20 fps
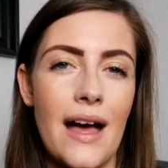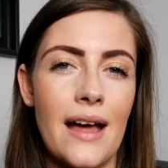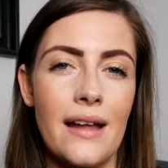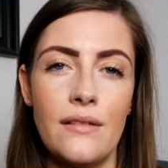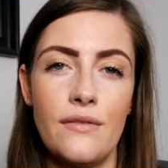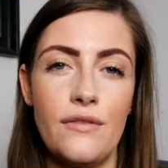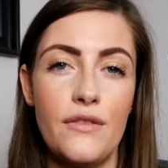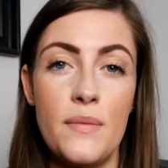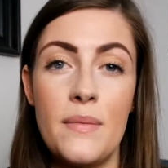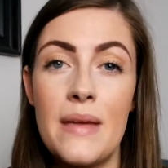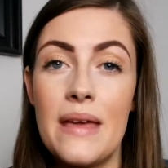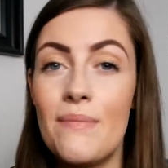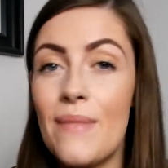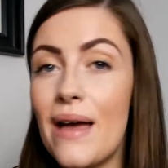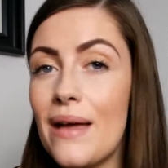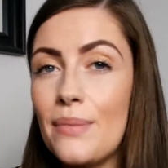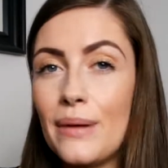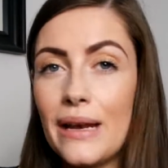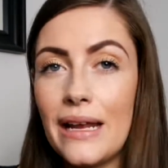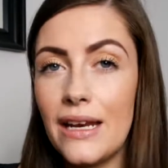And for me,
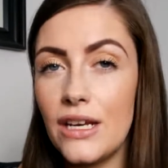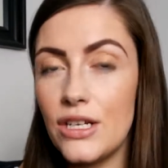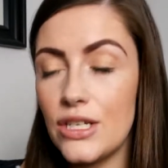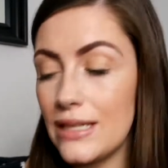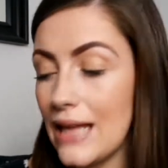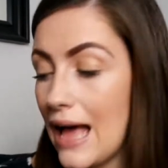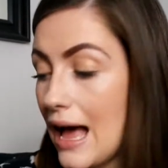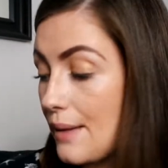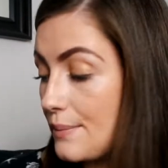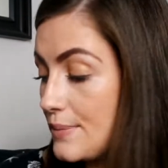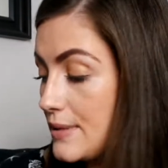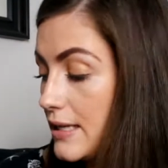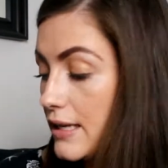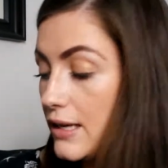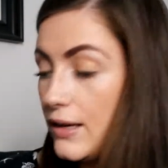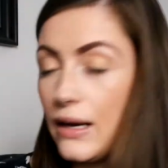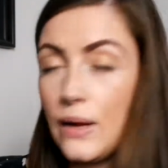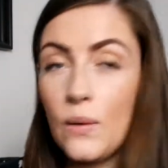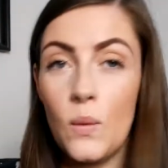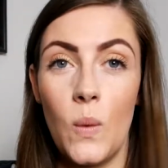Maybelline are just
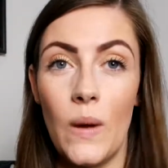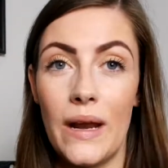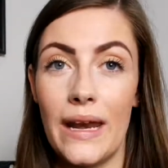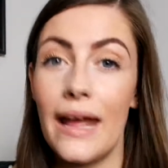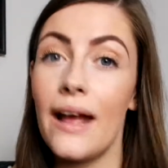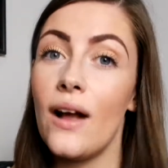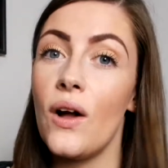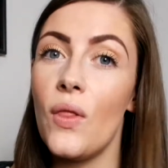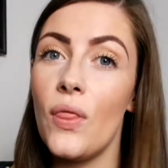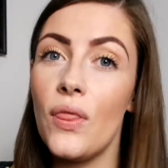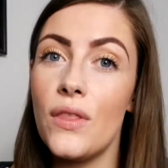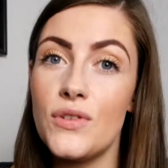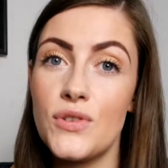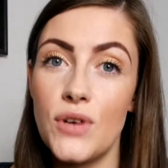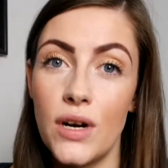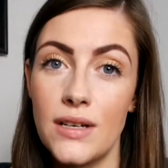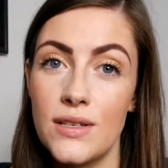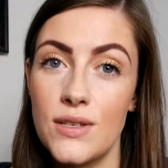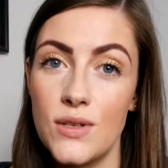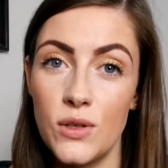absolutely winning on the
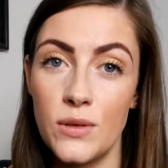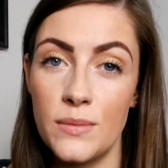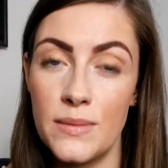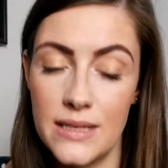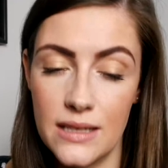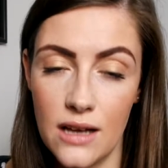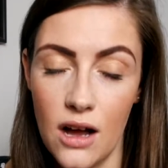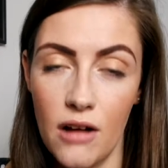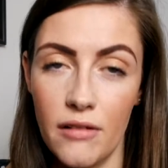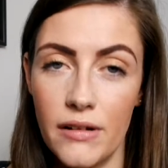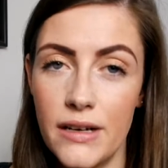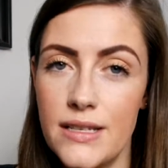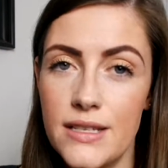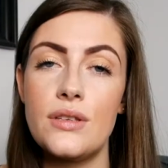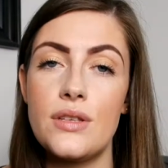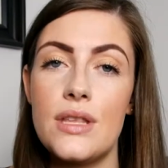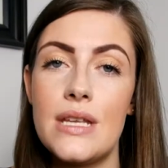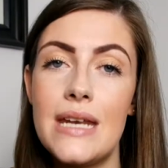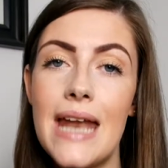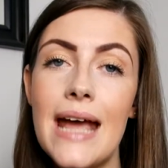drugstore mascaras.
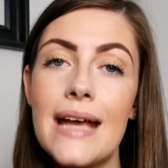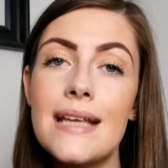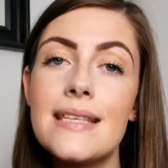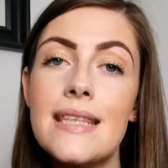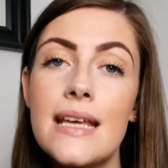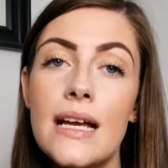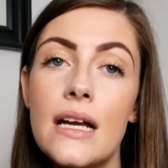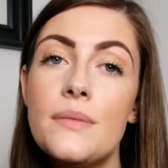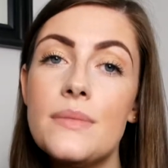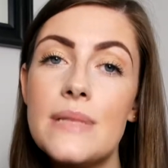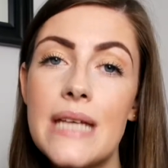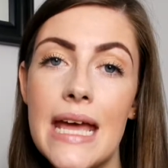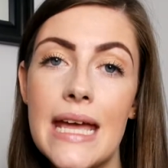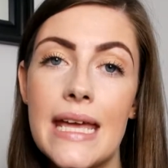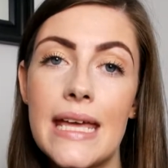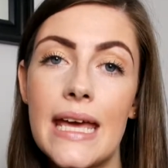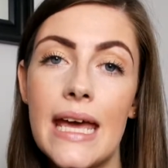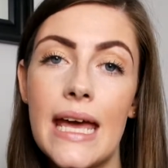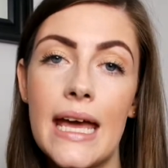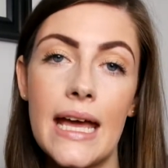So the next thing I'm
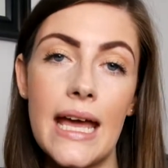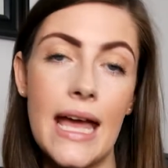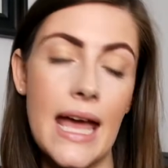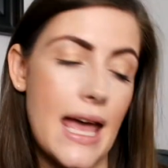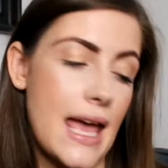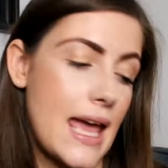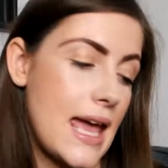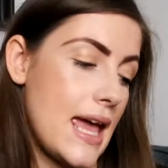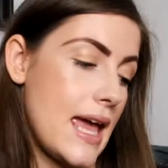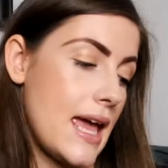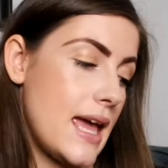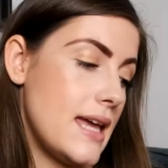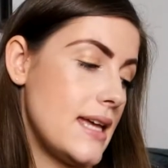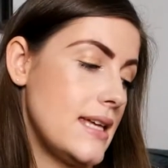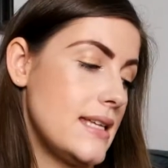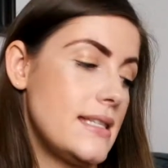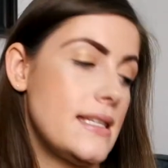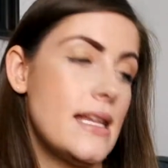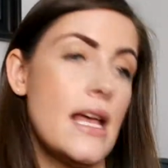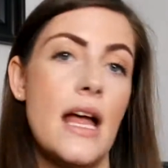taking
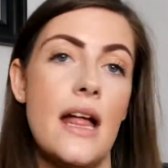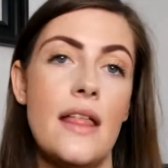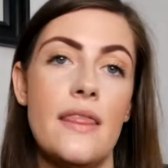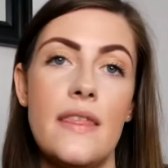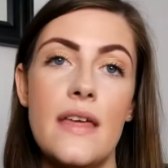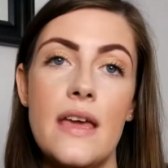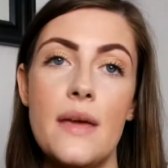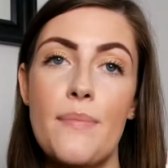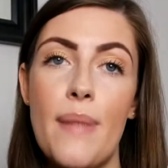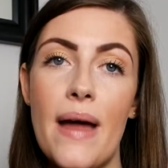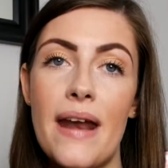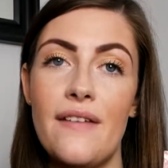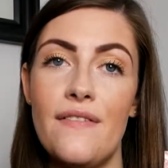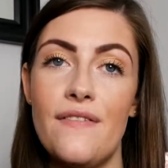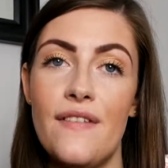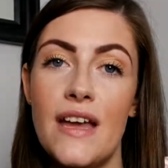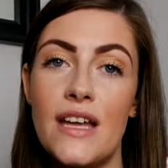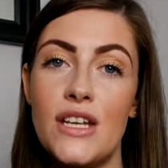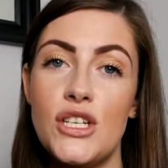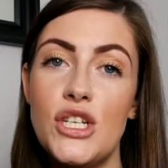is the
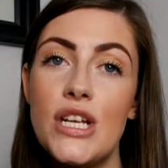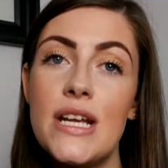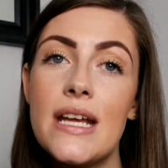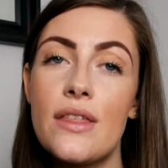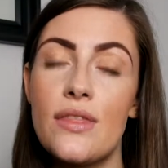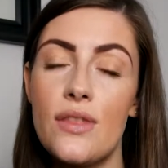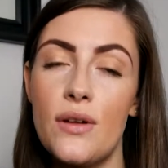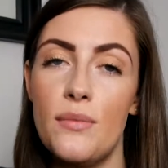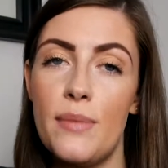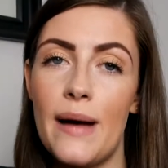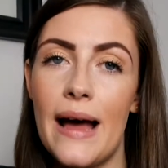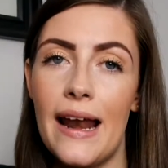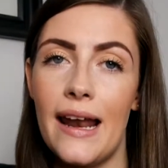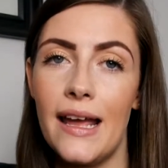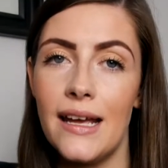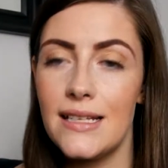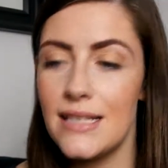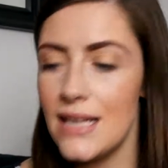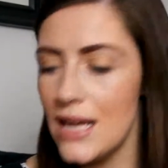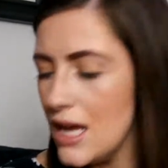Benefit Cheekathon
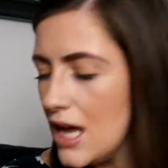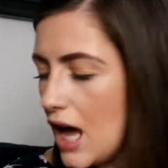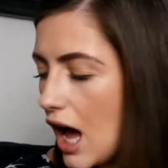palette.